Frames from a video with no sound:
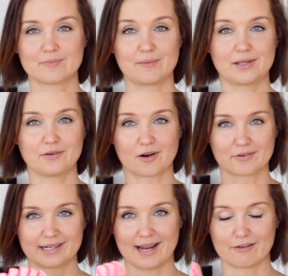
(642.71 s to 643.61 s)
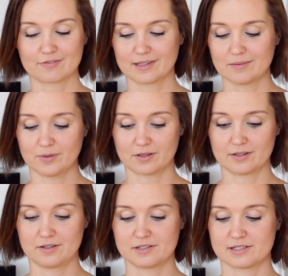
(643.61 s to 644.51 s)
Maybe you already have them
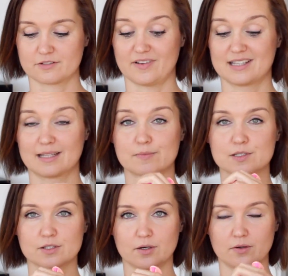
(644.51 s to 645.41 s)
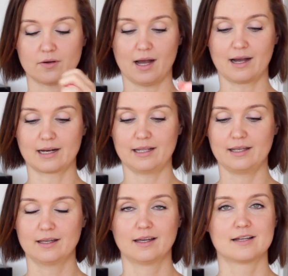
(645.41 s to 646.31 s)
or you just find them so
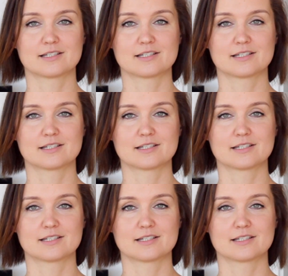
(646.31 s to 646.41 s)
ugly.